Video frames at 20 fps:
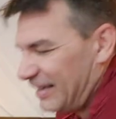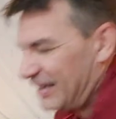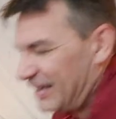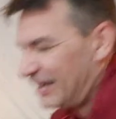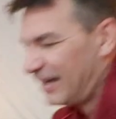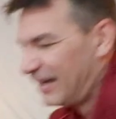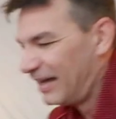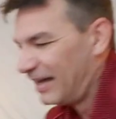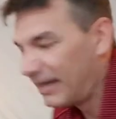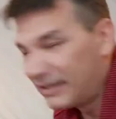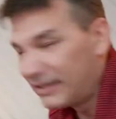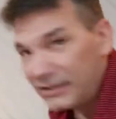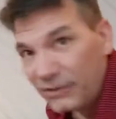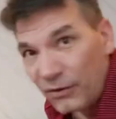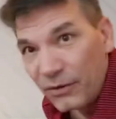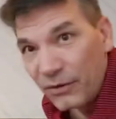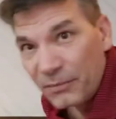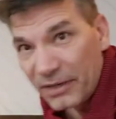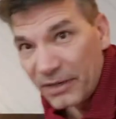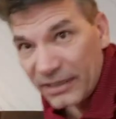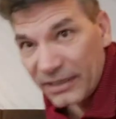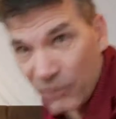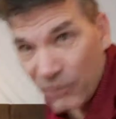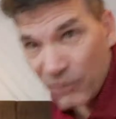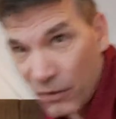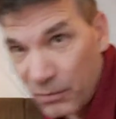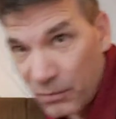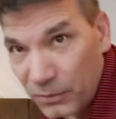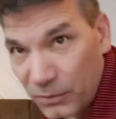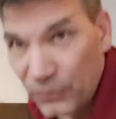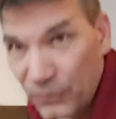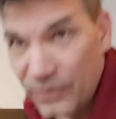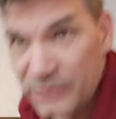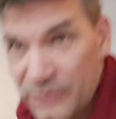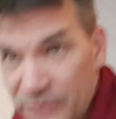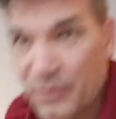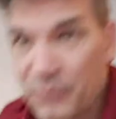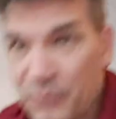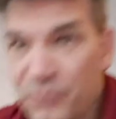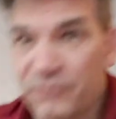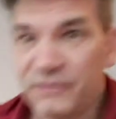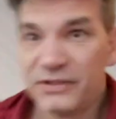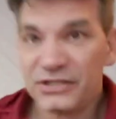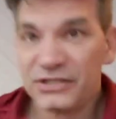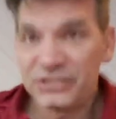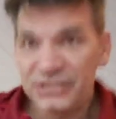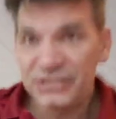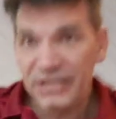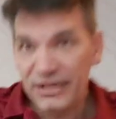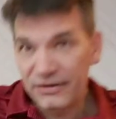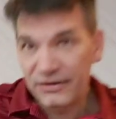I know I'm making a horrible noise by moving the chair